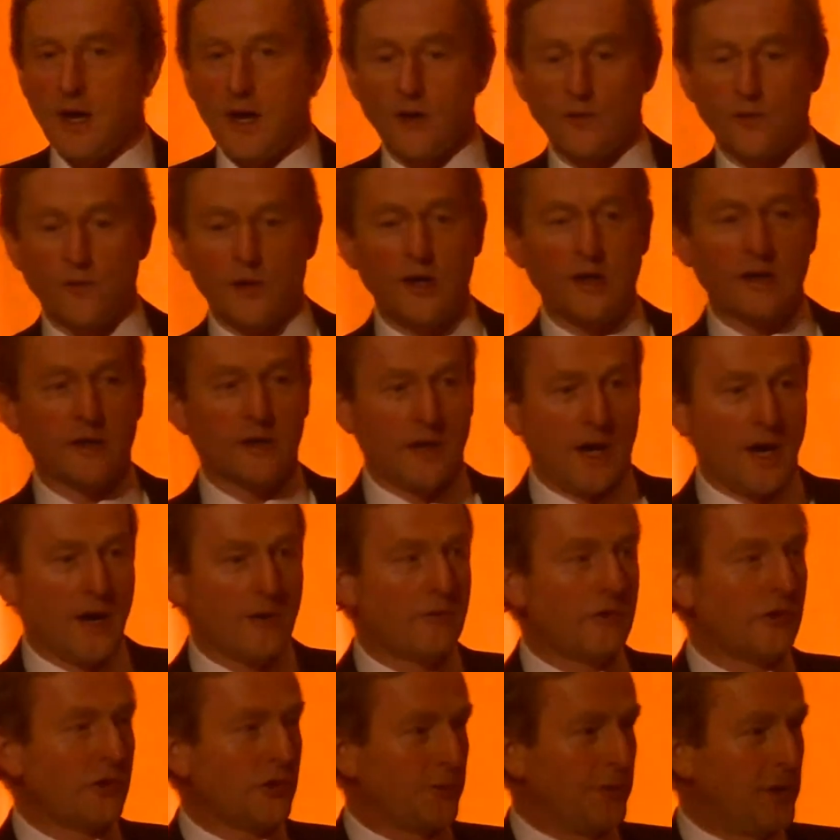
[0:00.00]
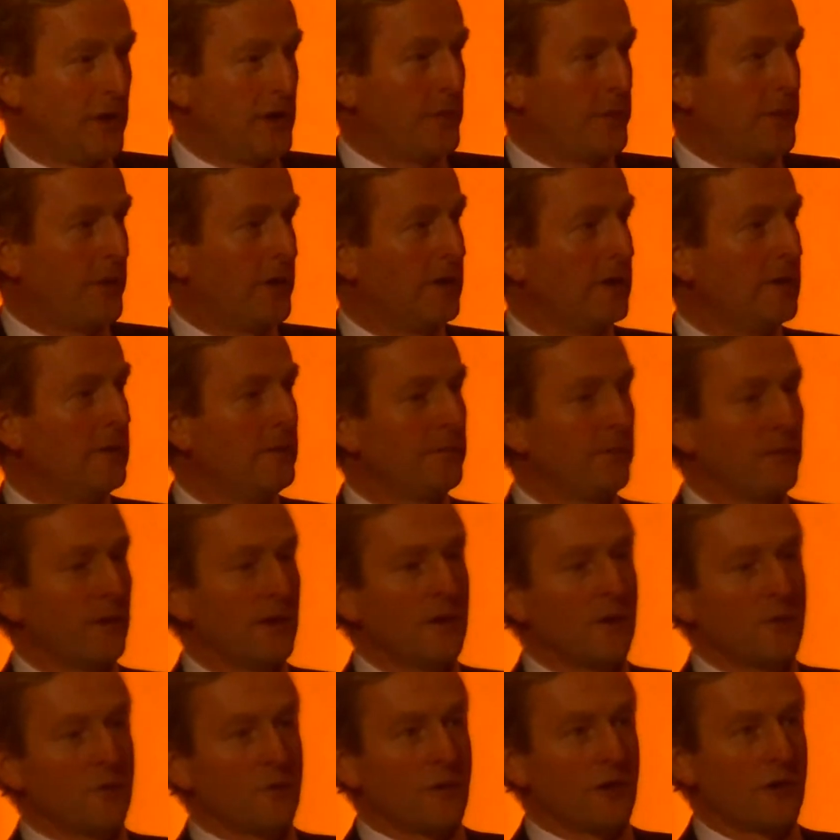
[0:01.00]
And while the Irish people
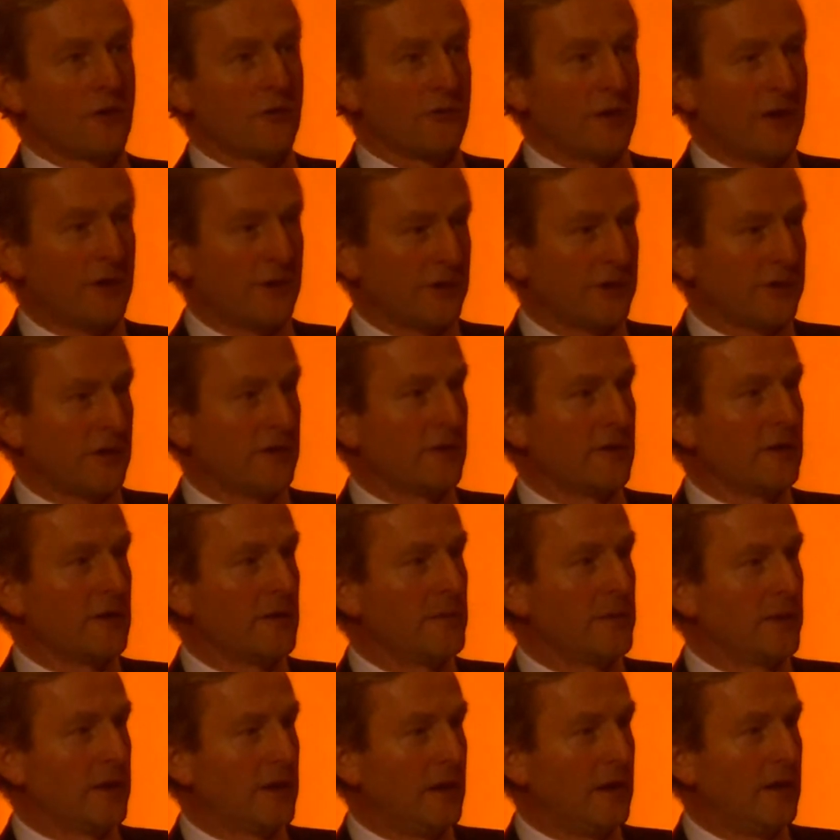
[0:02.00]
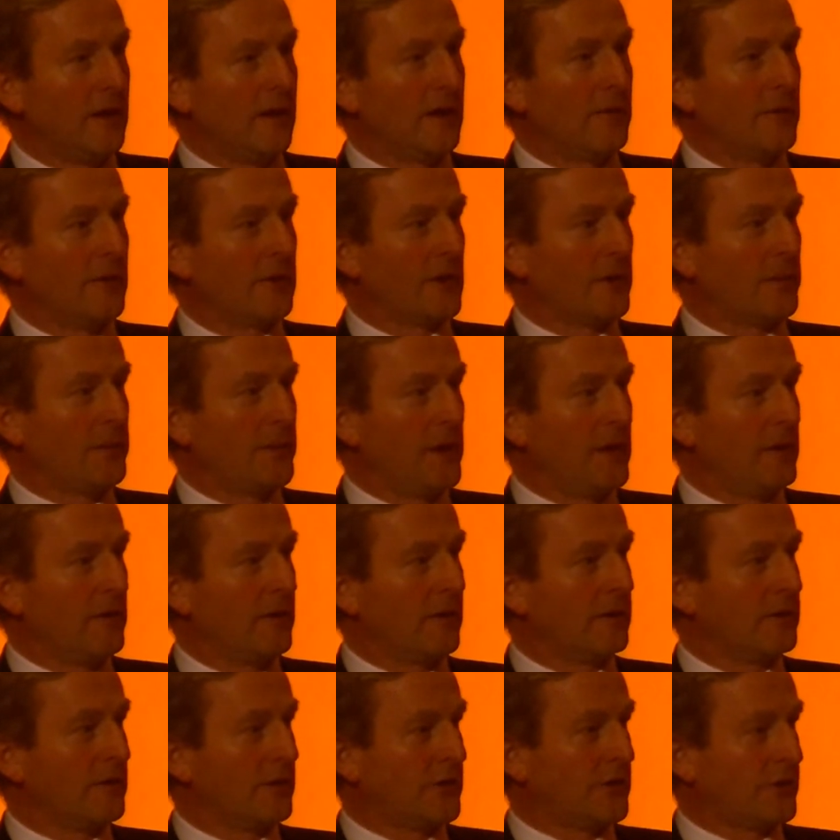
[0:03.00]
were reticent from the beginning about
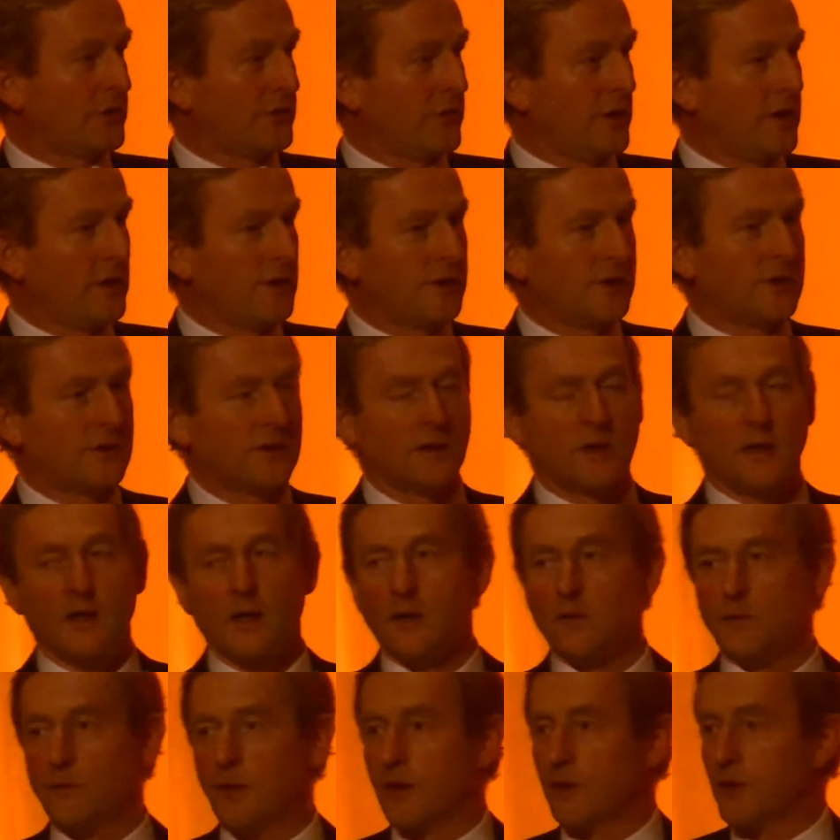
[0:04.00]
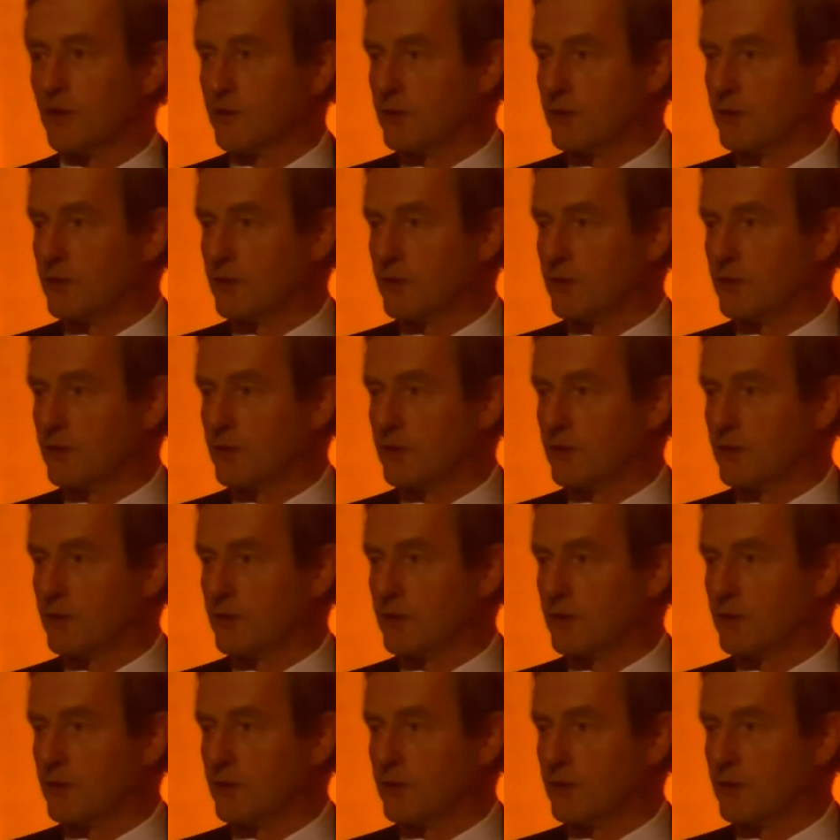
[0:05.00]
appearing on the streets, by